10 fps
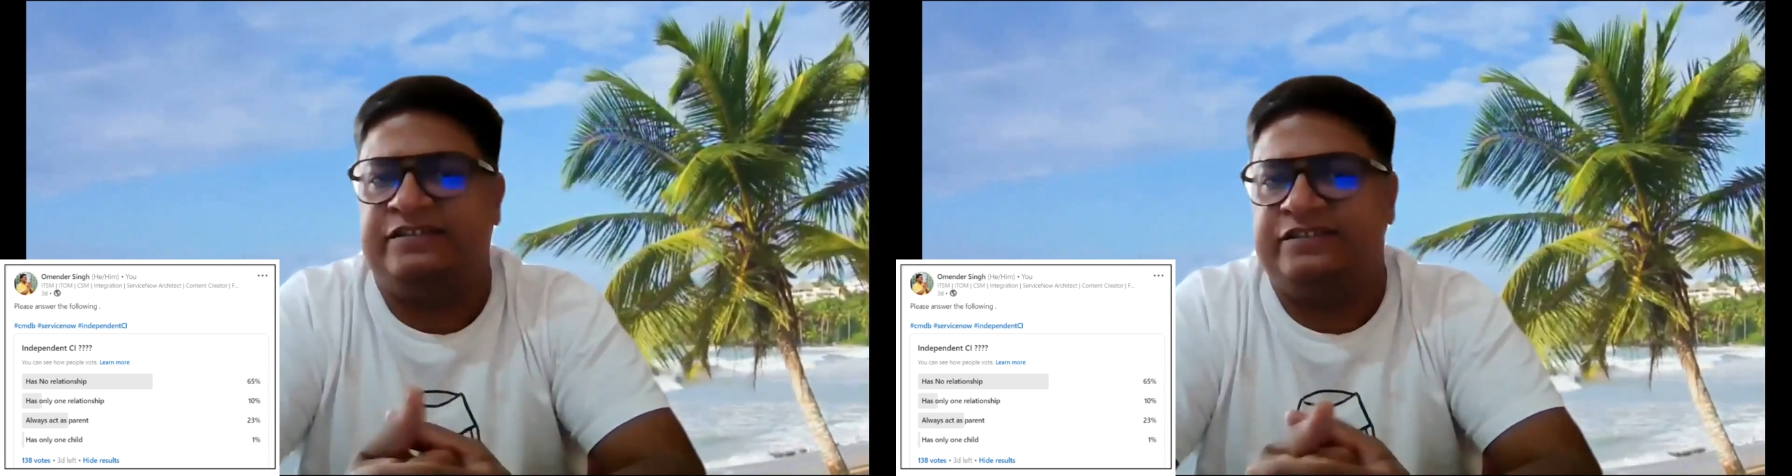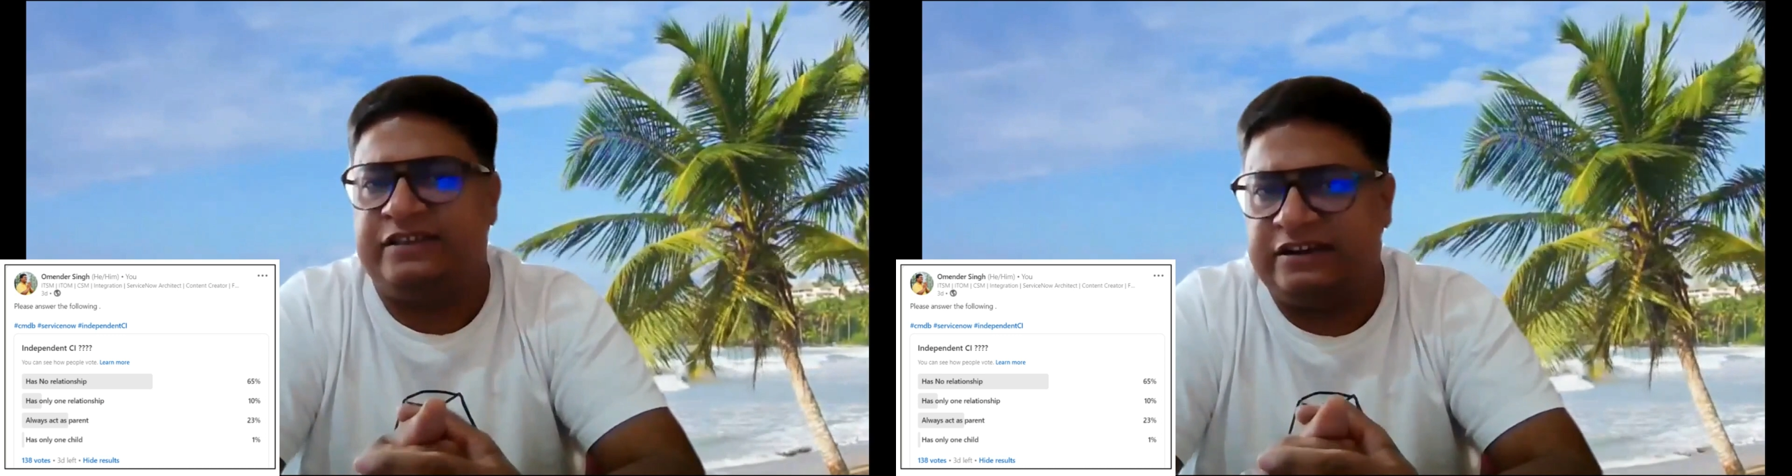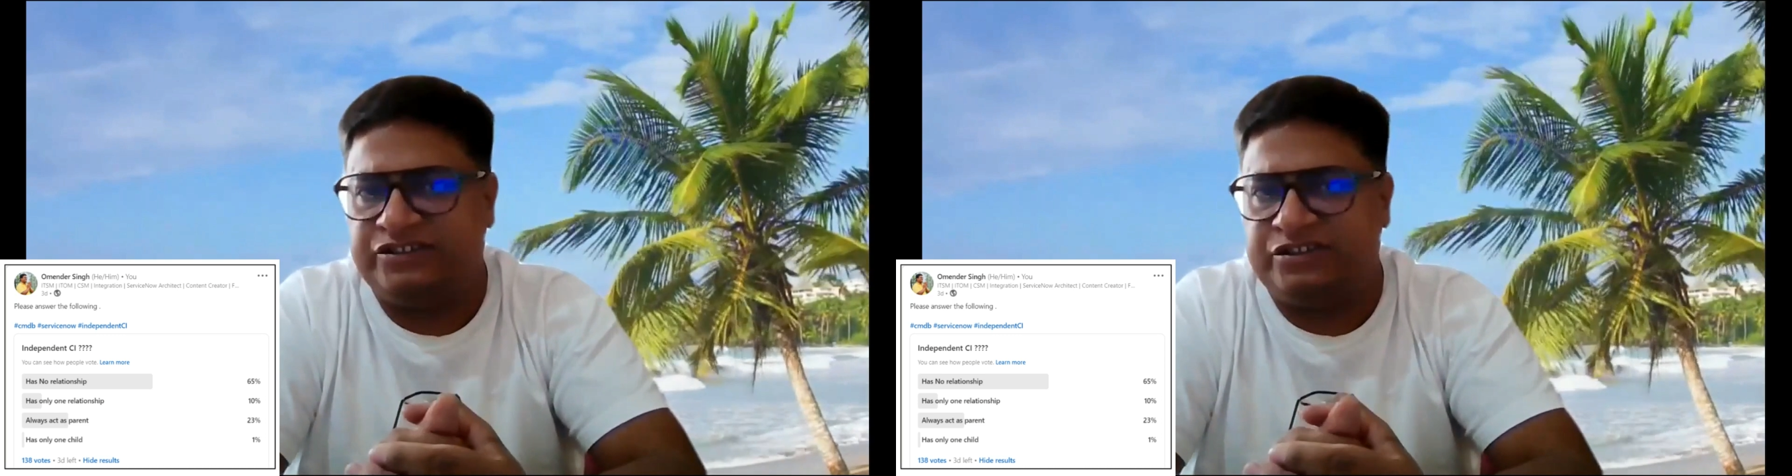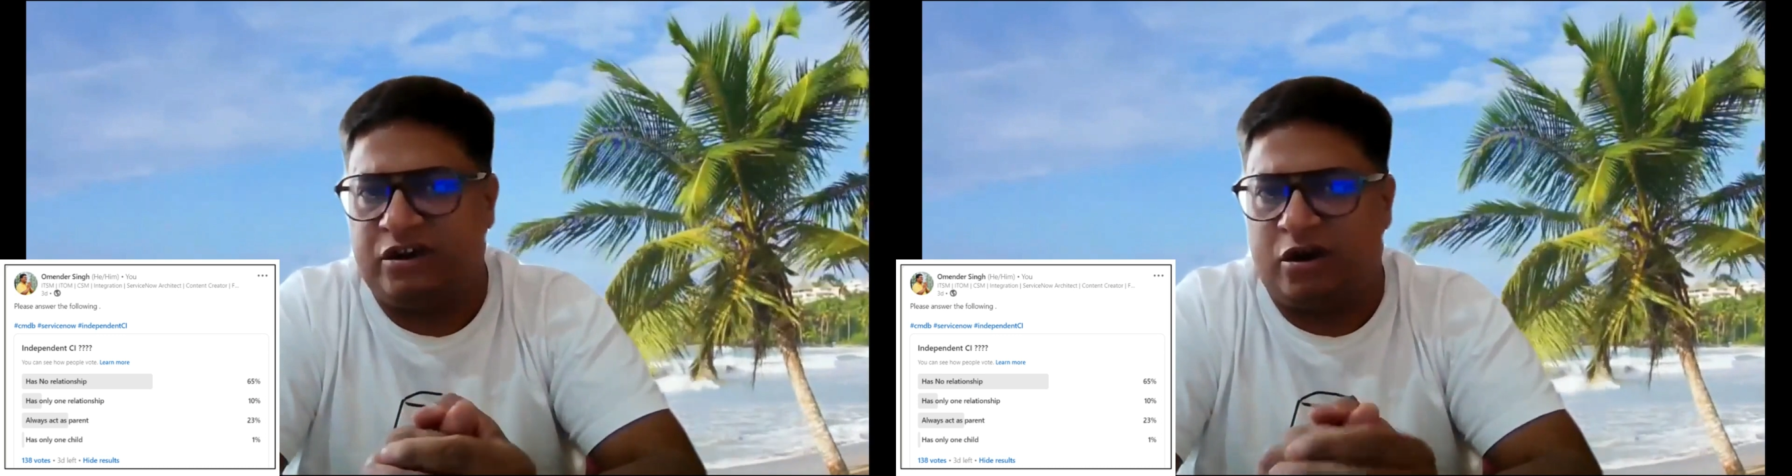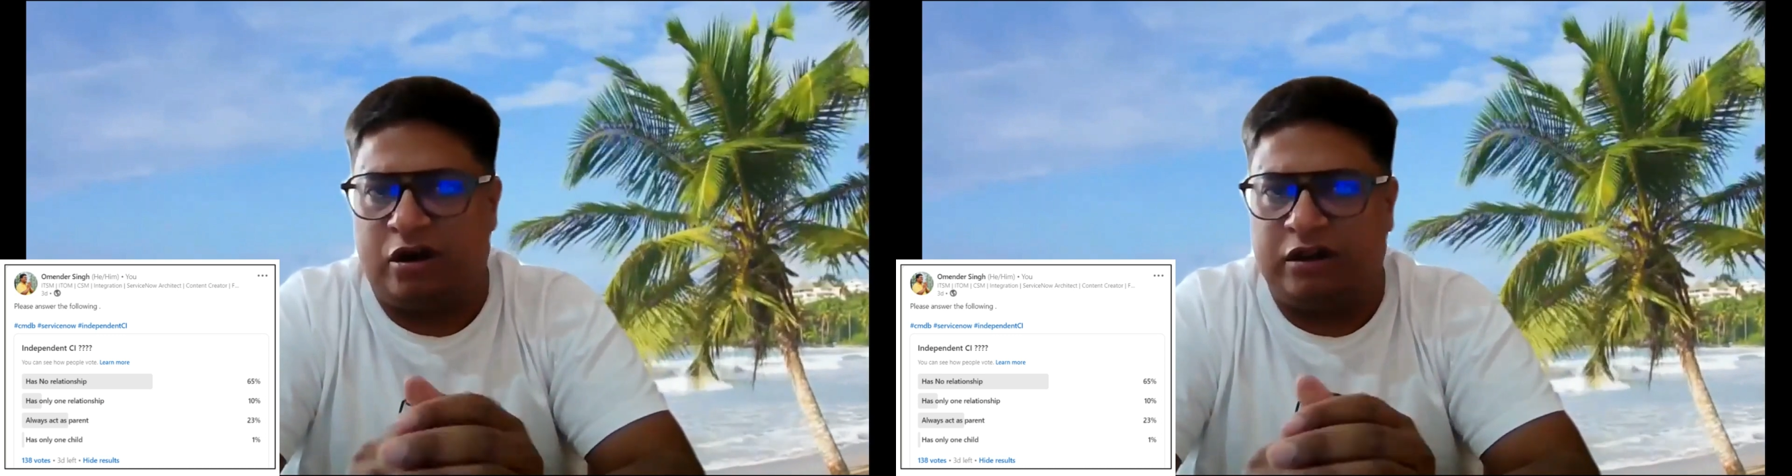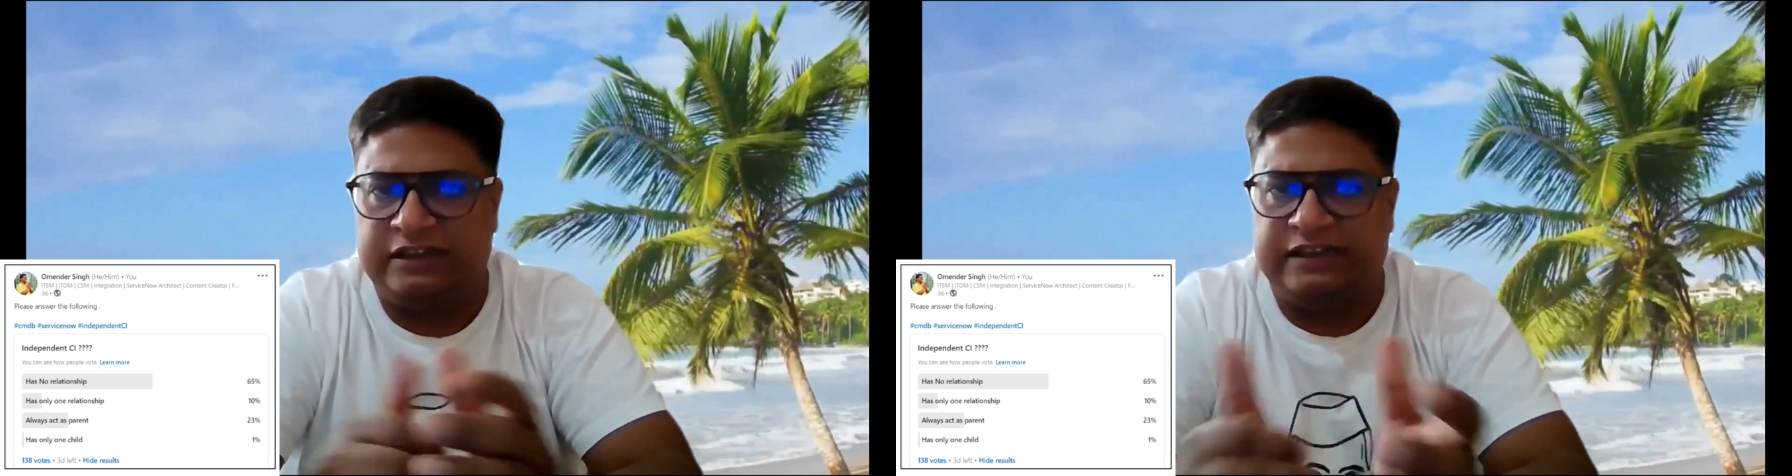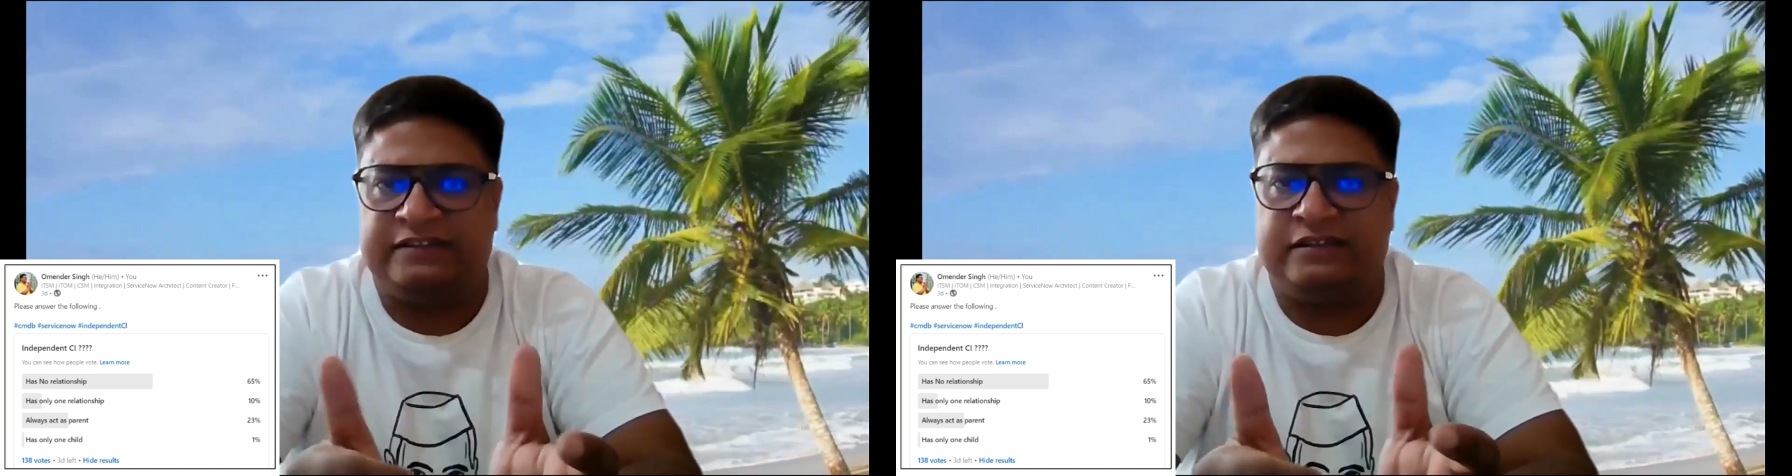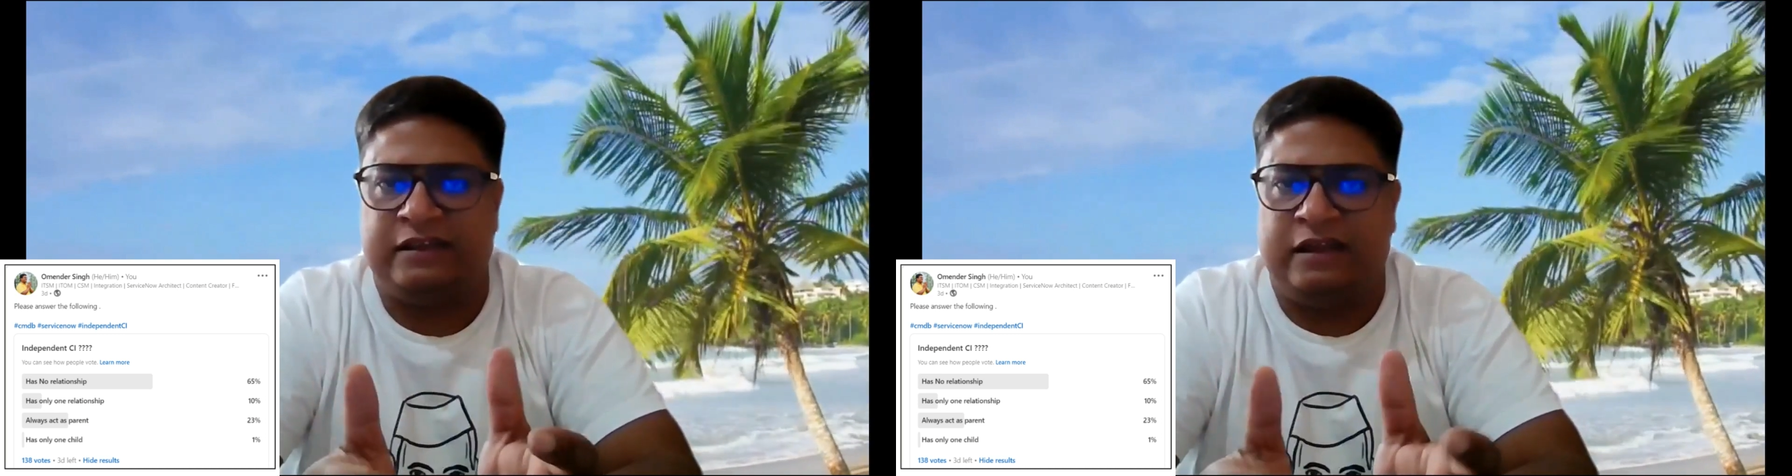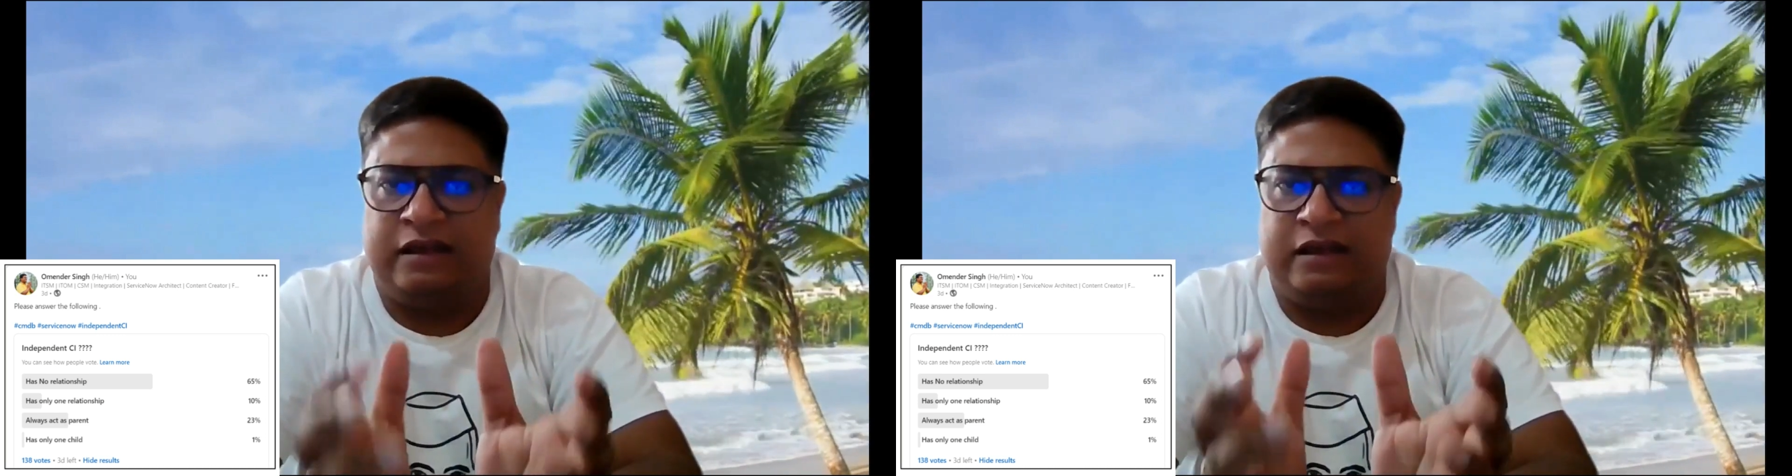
researched all this